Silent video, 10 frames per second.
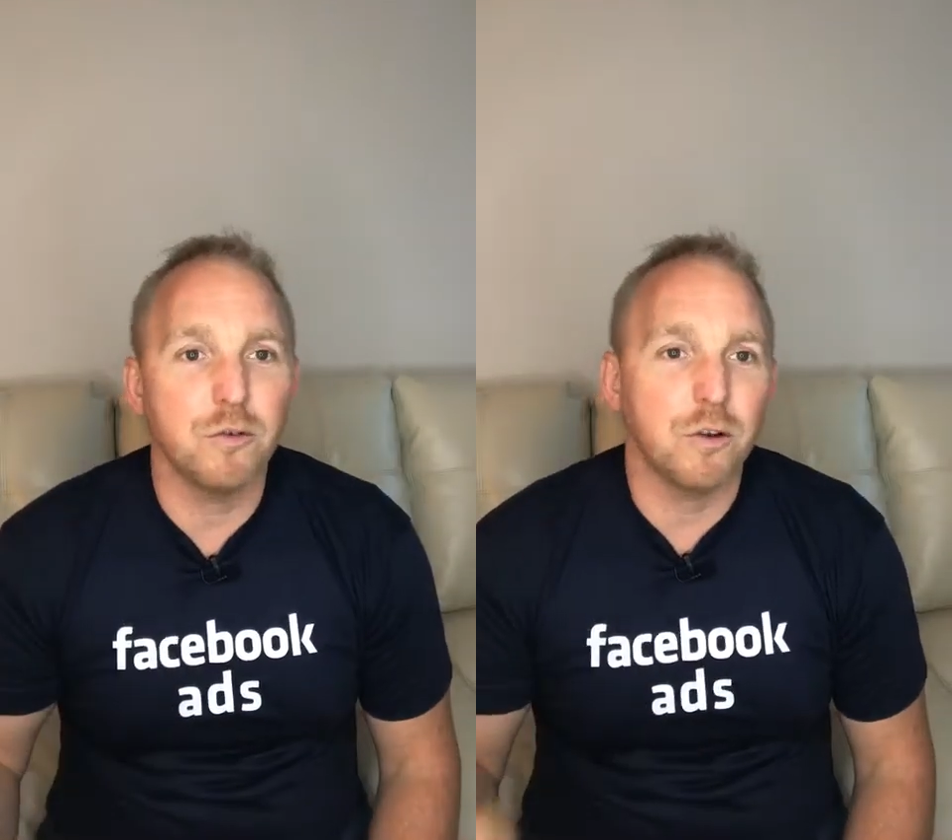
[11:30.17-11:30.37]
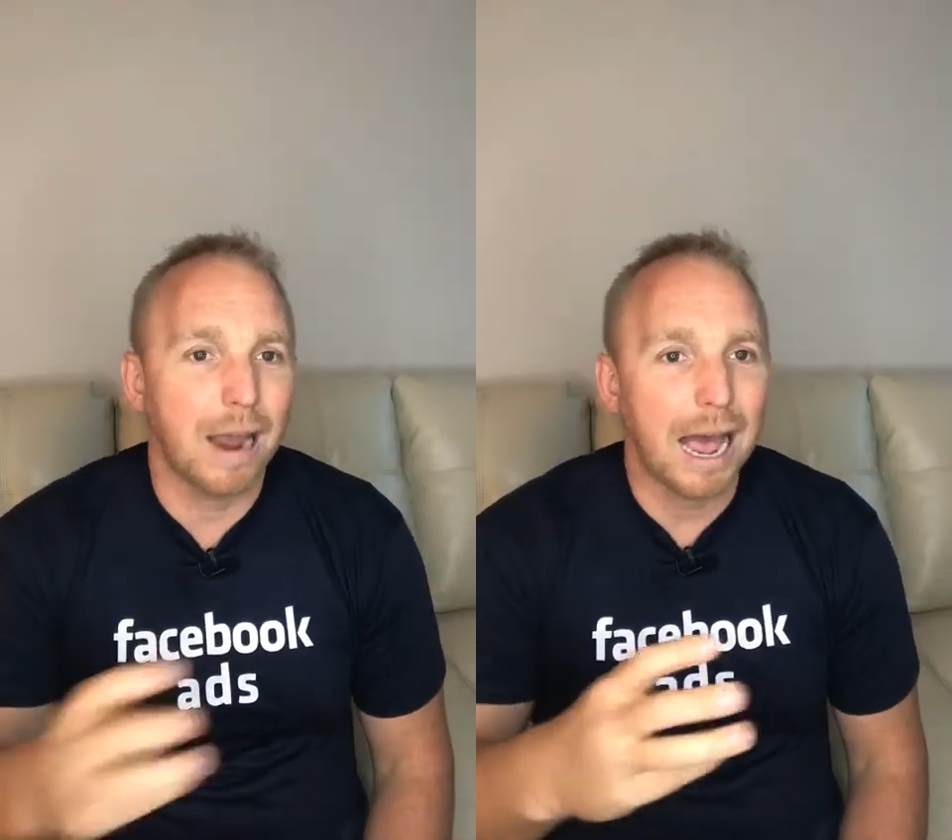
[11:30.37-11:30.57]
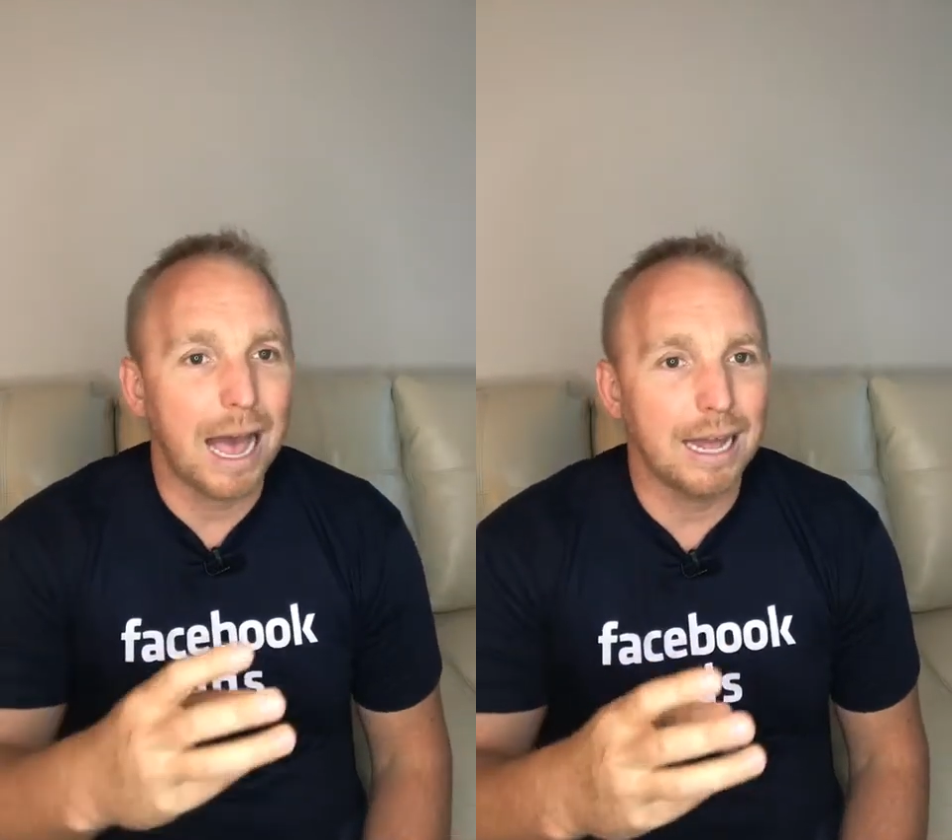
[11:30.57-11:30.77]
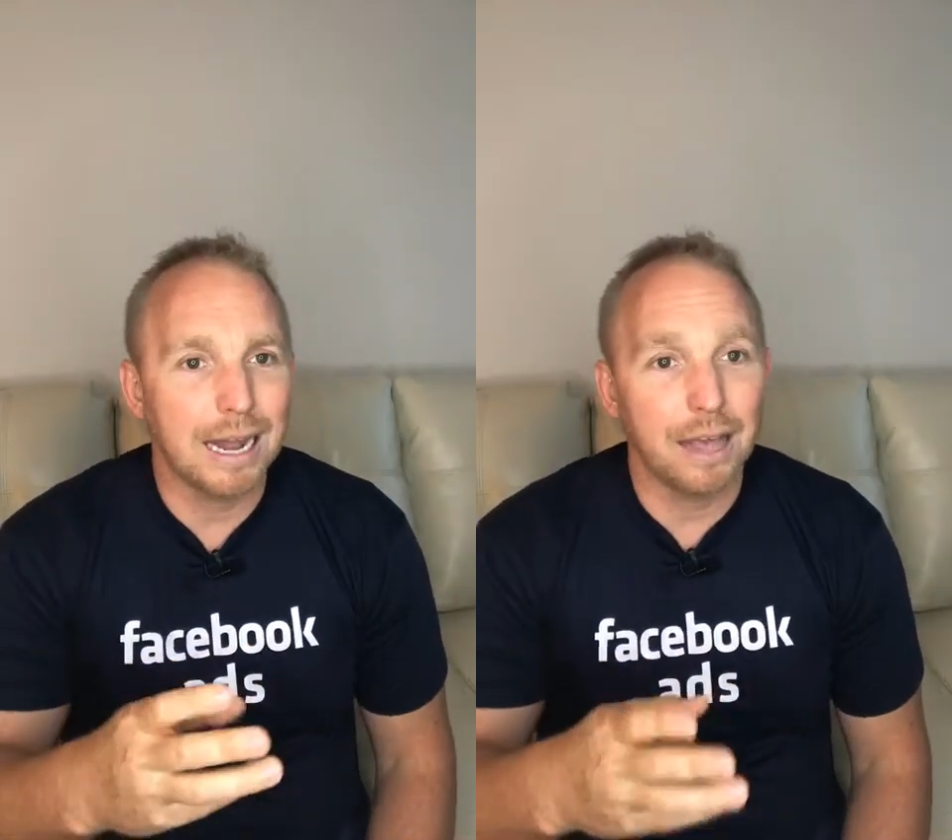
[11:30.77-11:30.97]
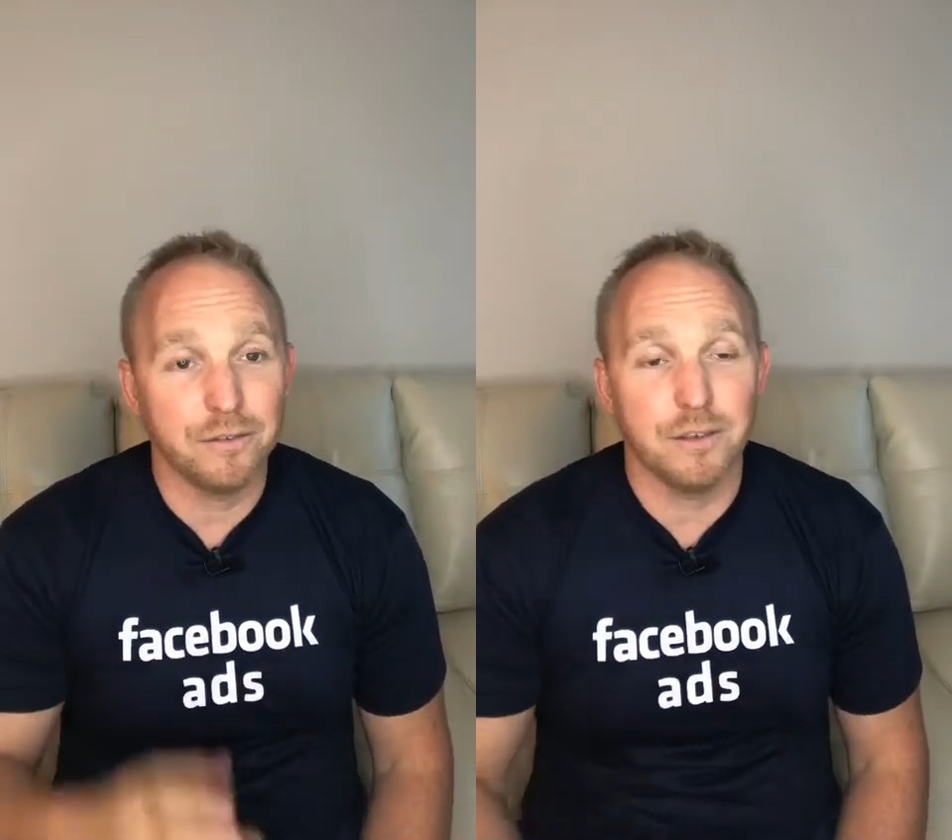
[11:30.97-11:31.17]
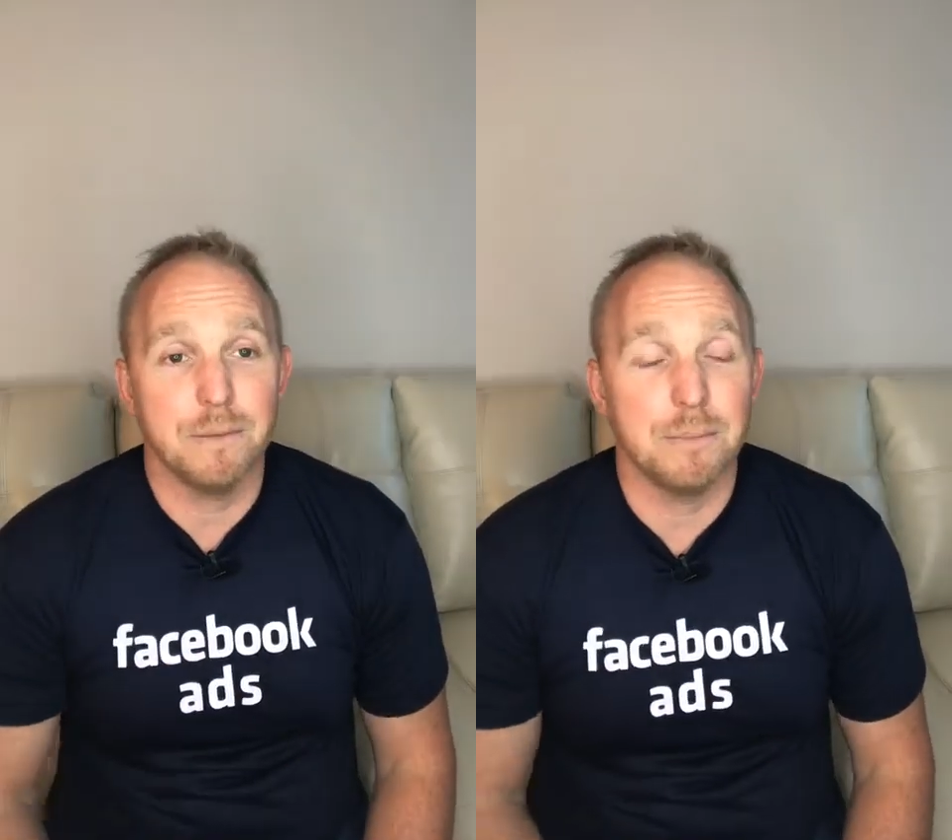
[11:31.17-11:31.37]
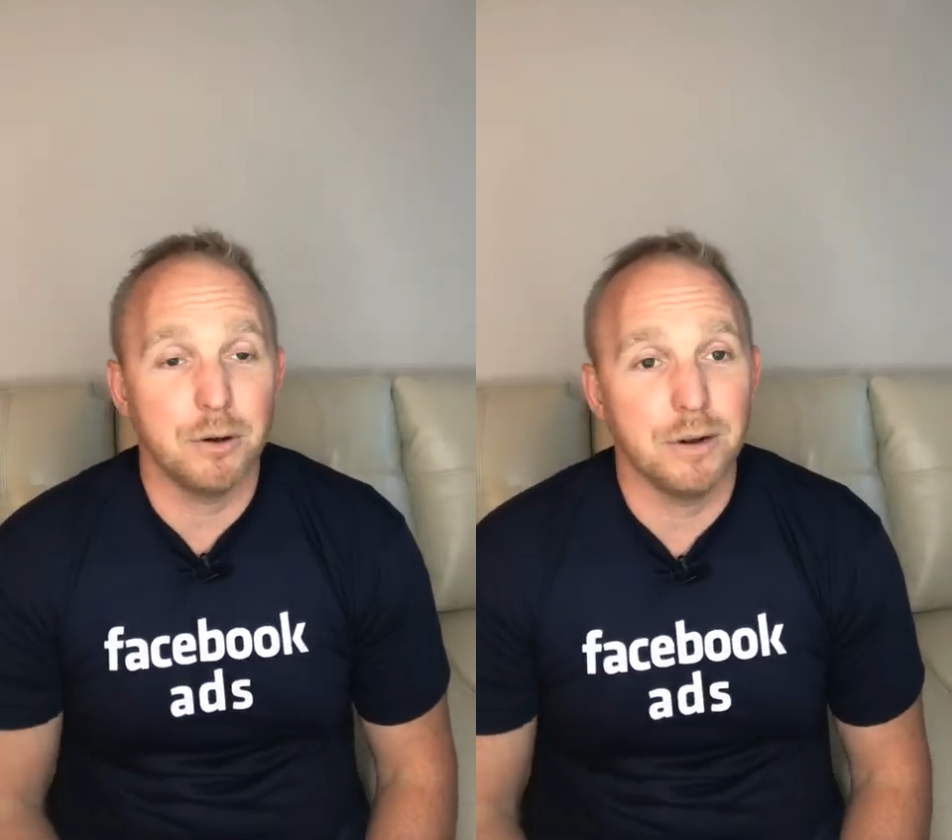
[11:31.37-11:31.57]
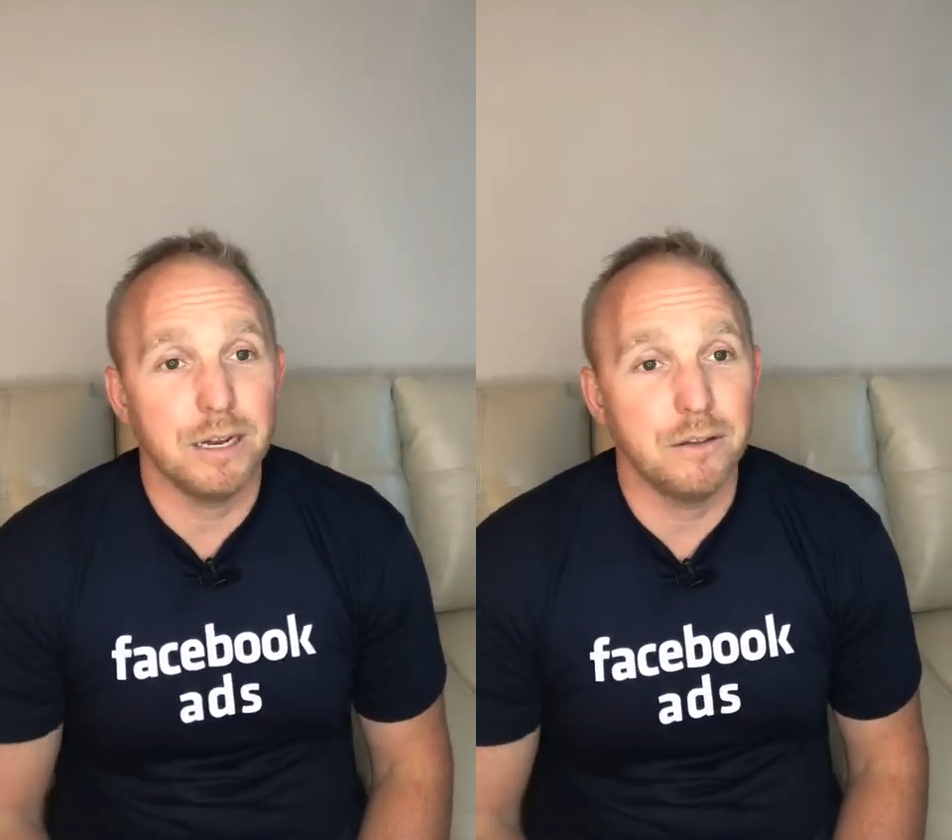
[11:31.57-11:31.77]
your ad has the
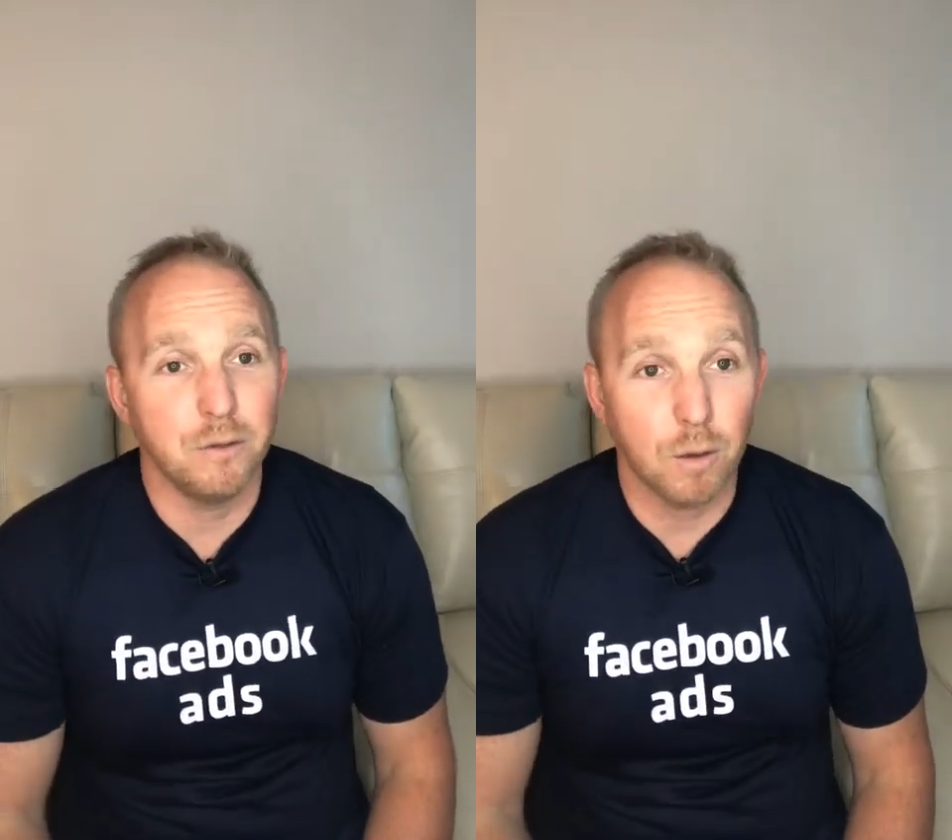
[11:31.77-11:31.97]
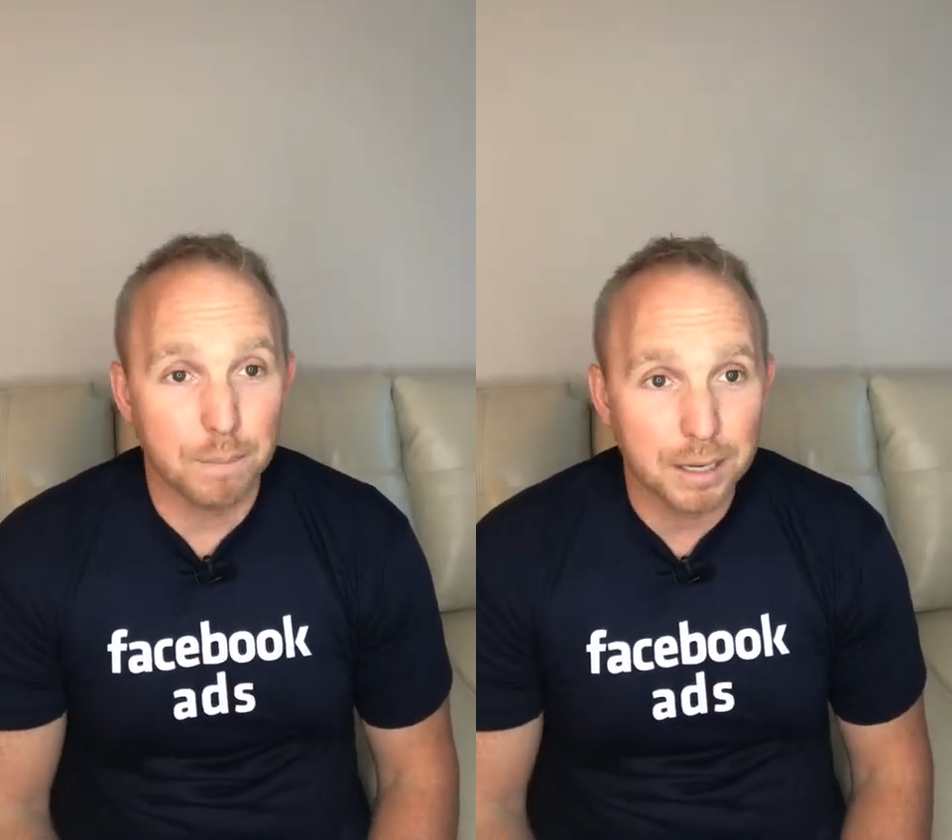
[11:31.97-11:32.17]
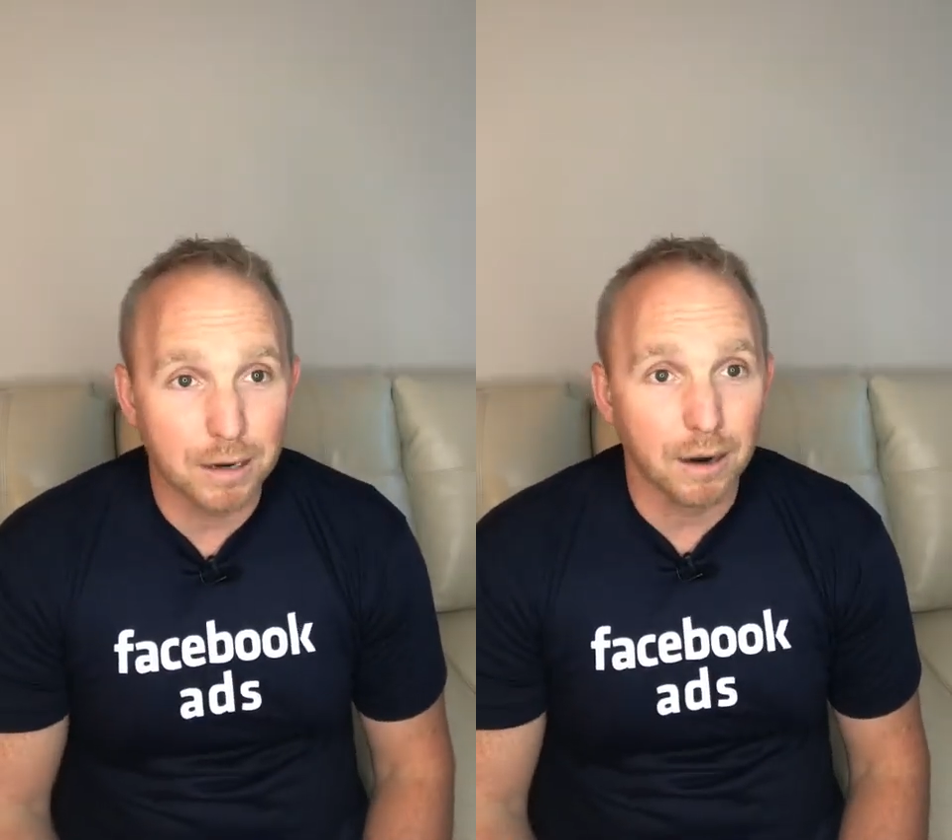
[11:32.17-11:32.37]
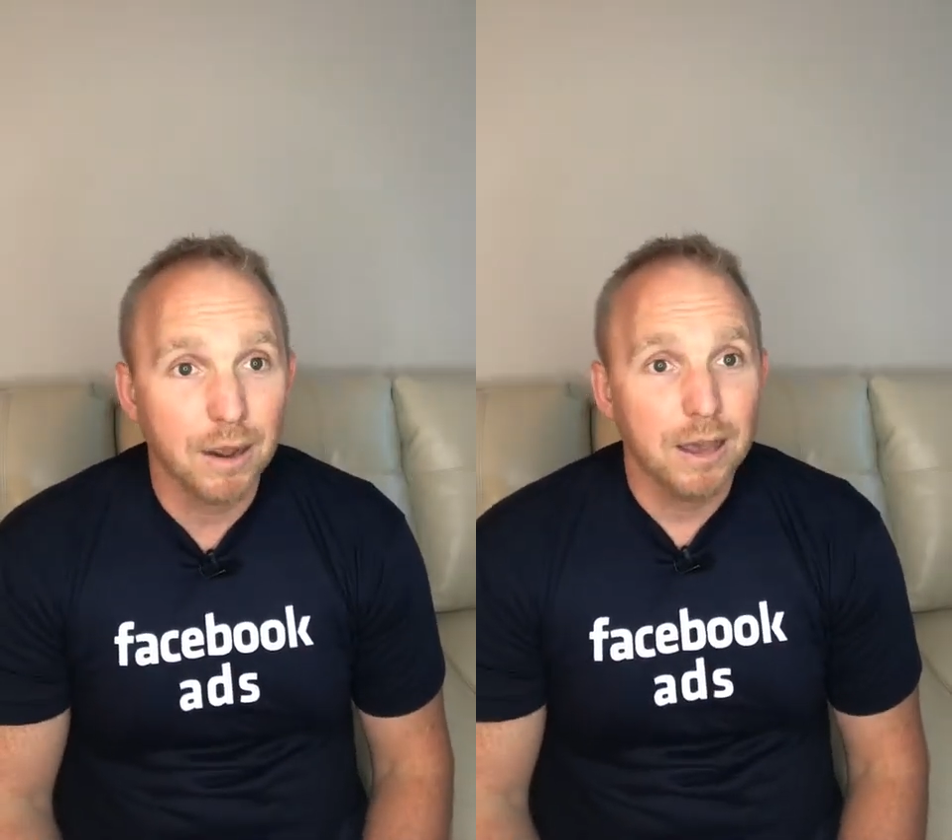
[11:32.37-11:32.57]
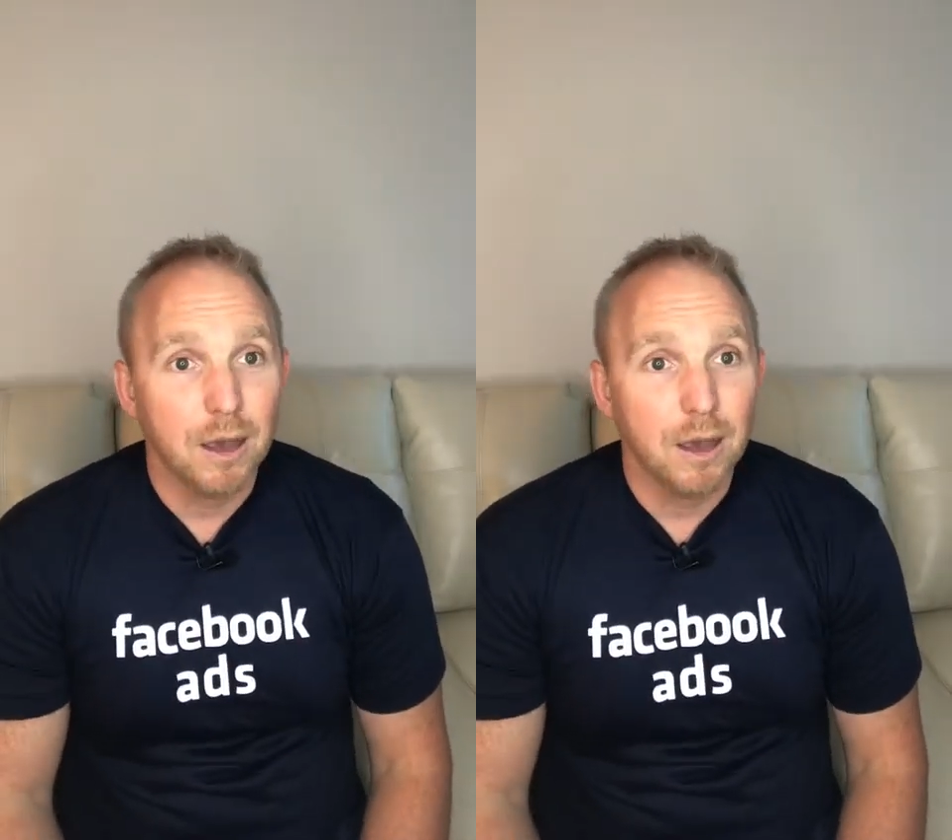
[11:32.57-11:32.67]
ability to appear,